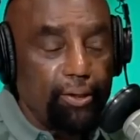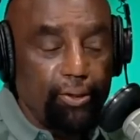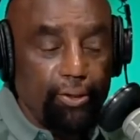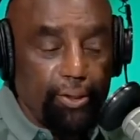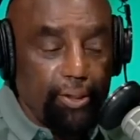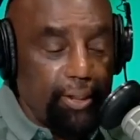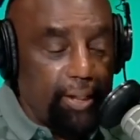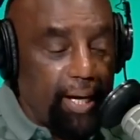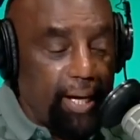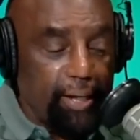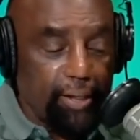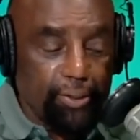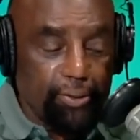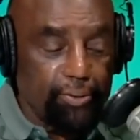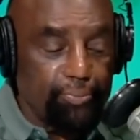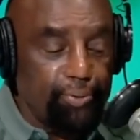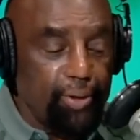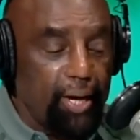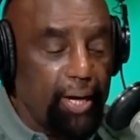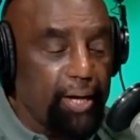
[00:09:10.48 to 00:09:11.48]
You're not a
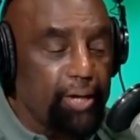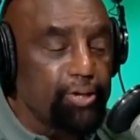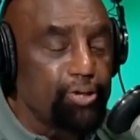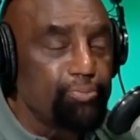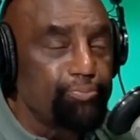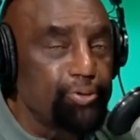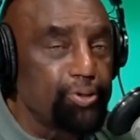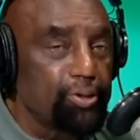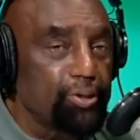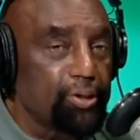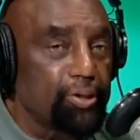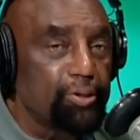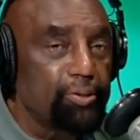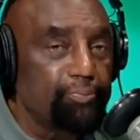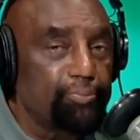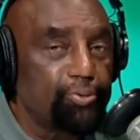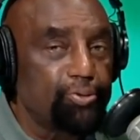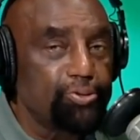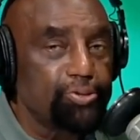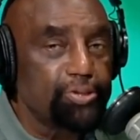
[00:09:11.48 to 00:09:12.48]
good person. How can you be a
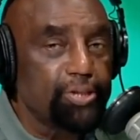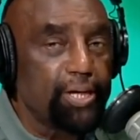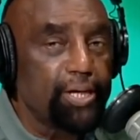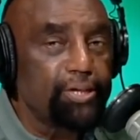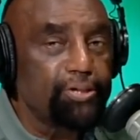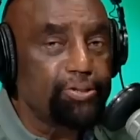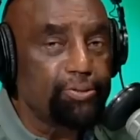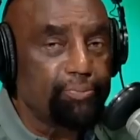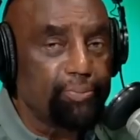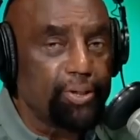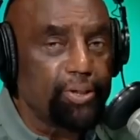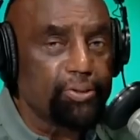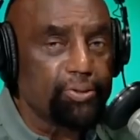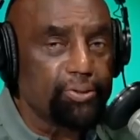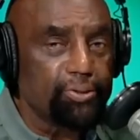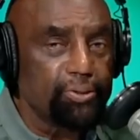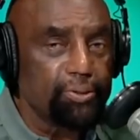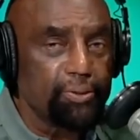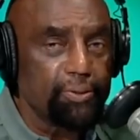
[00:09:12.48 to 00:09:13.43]
good person and hate your mother?